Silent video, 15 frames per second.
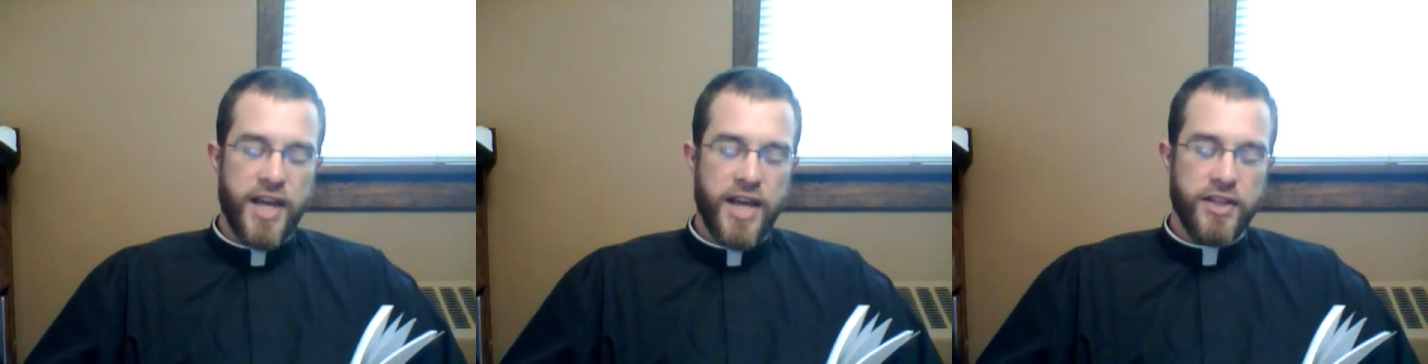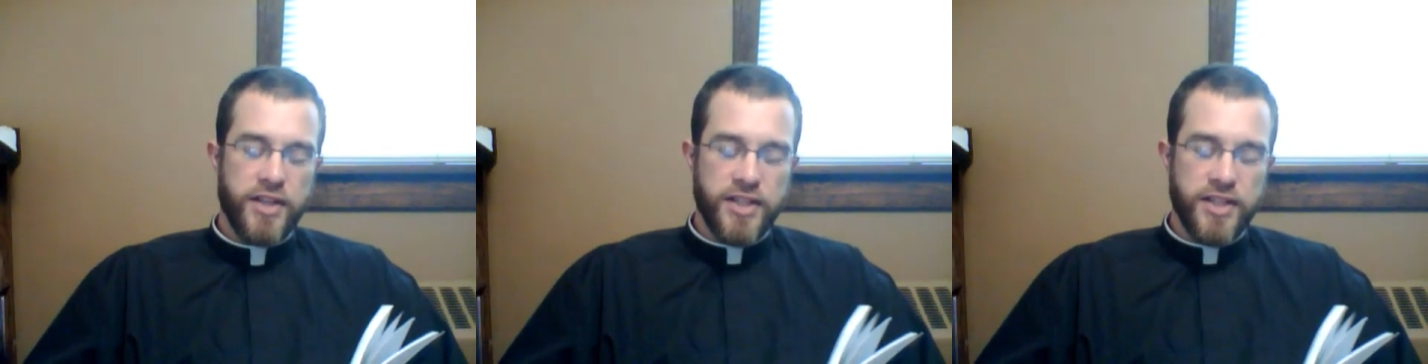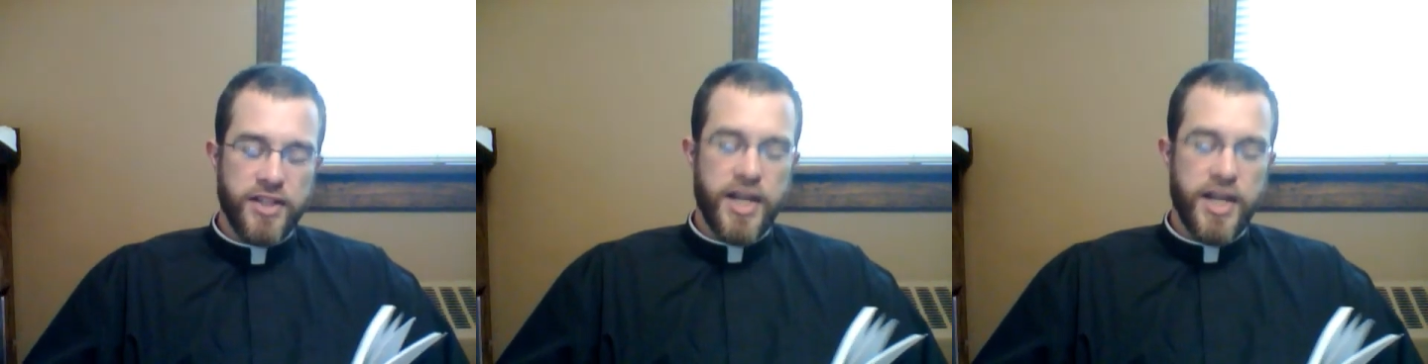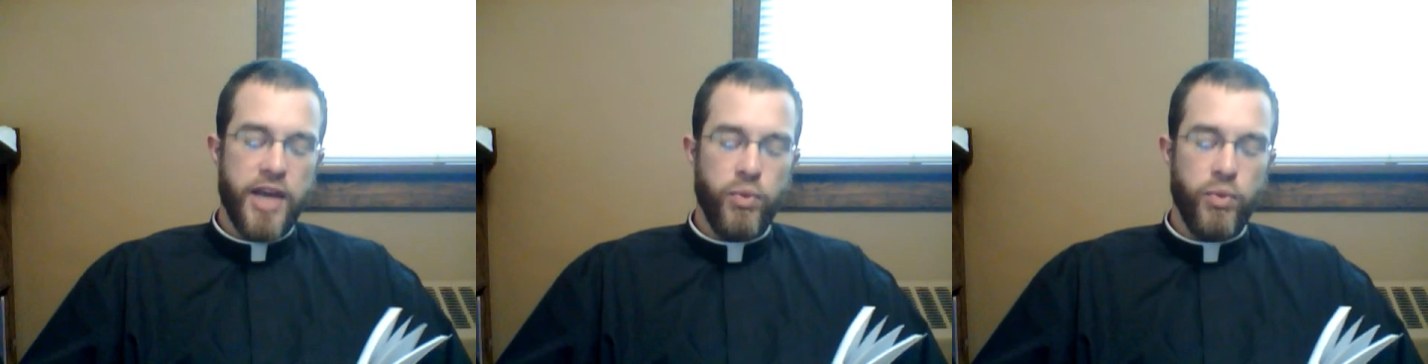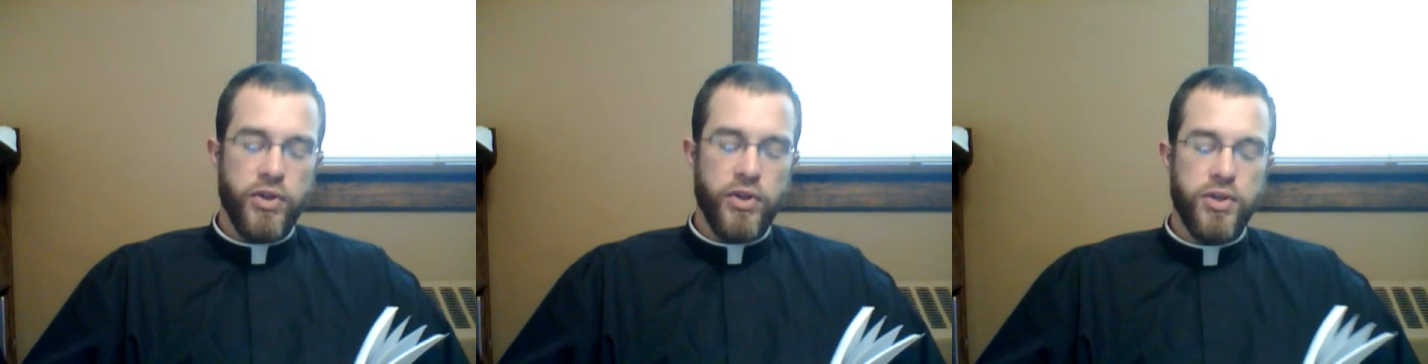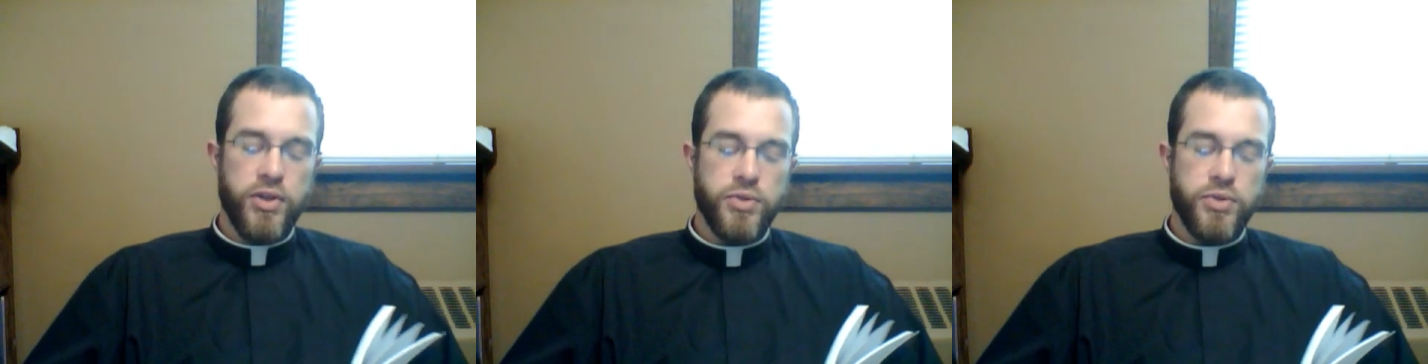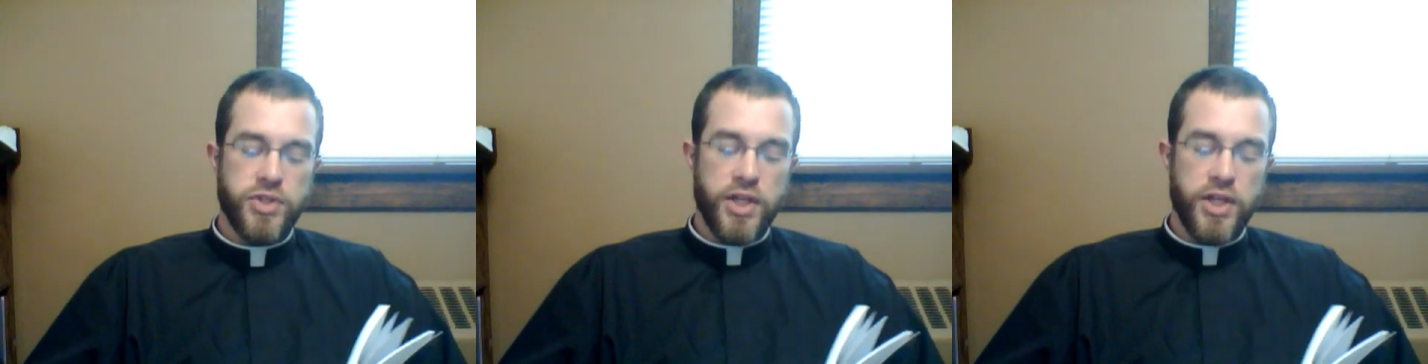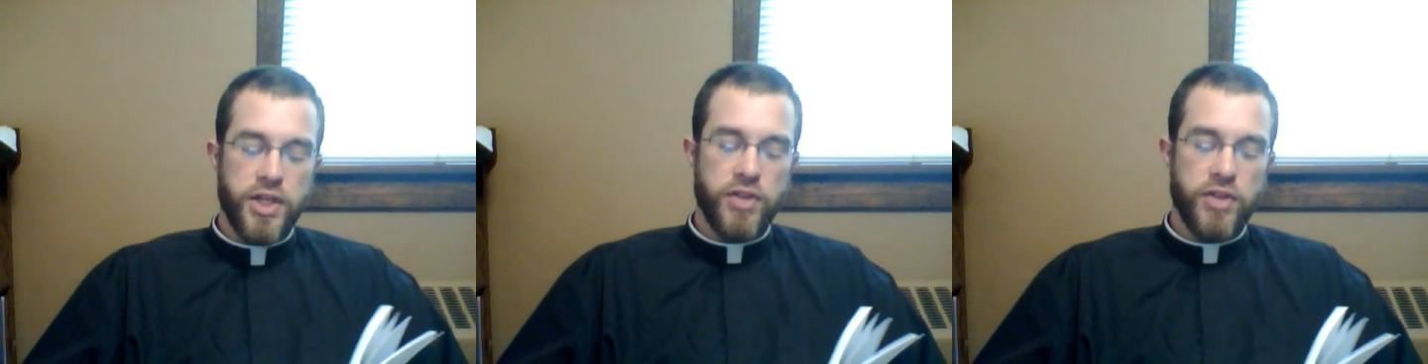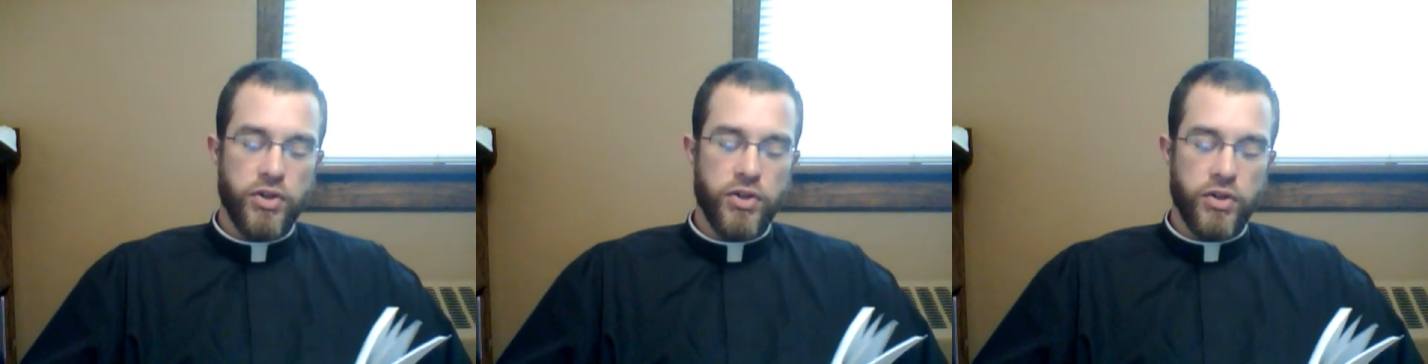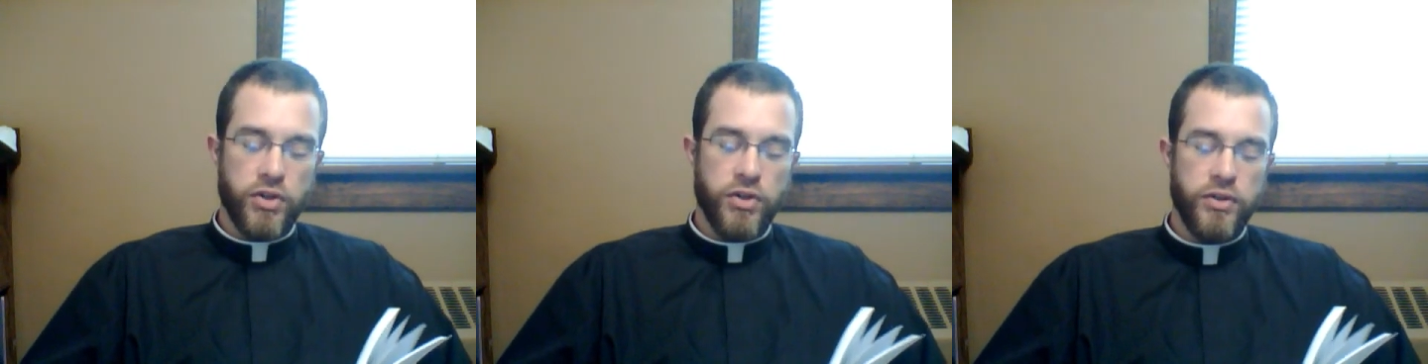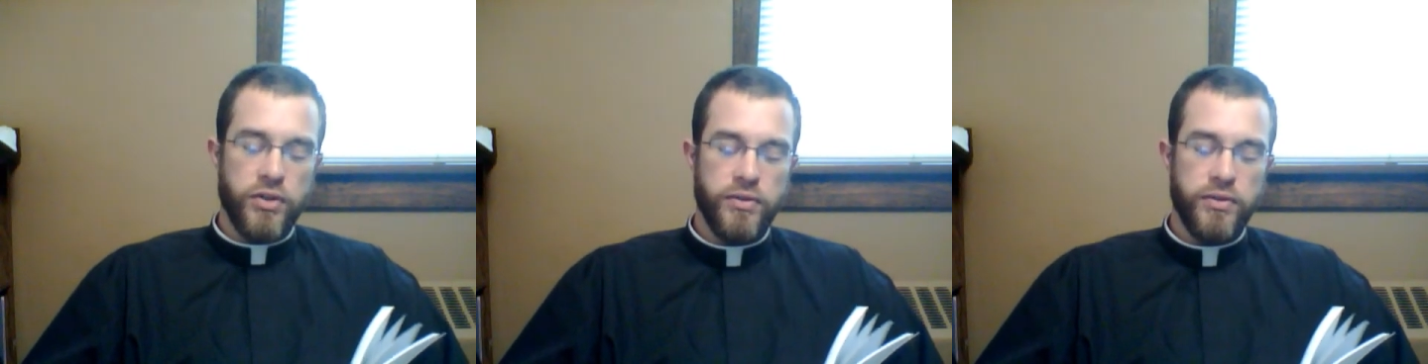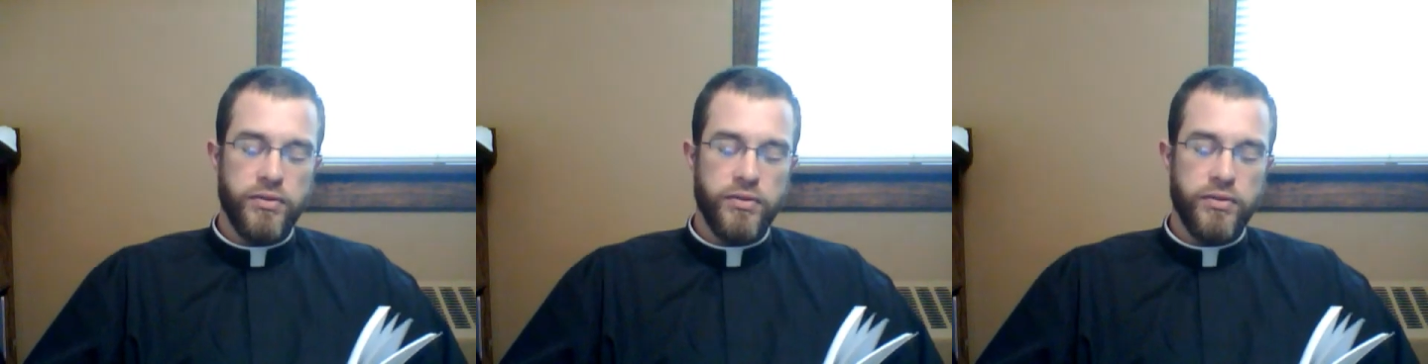Today will you see the girl?